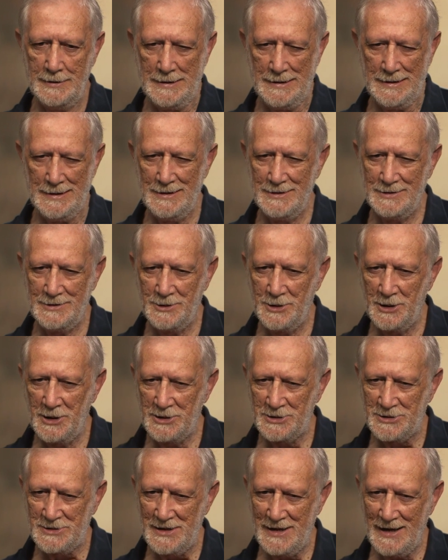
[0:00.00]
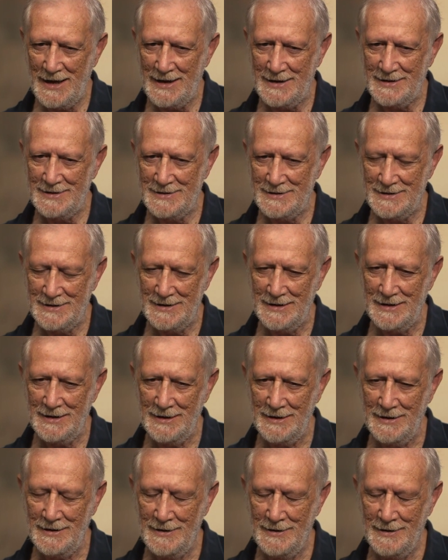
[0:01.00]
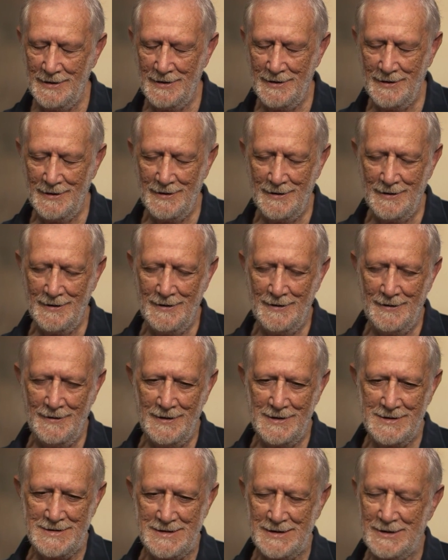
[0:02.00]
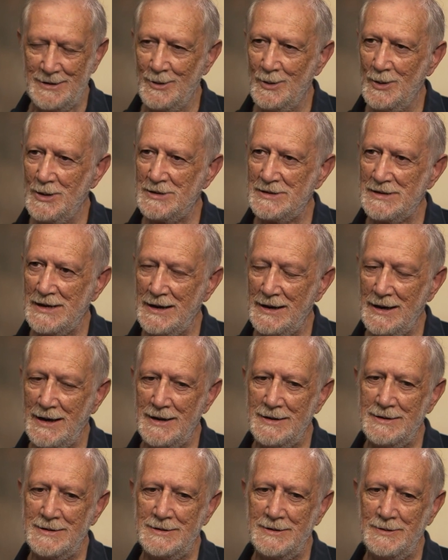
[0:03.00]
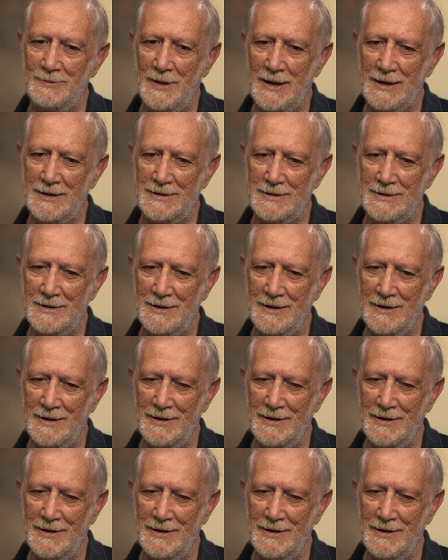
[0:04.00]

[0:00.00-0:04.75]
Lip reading: didn't reach that situation yet, but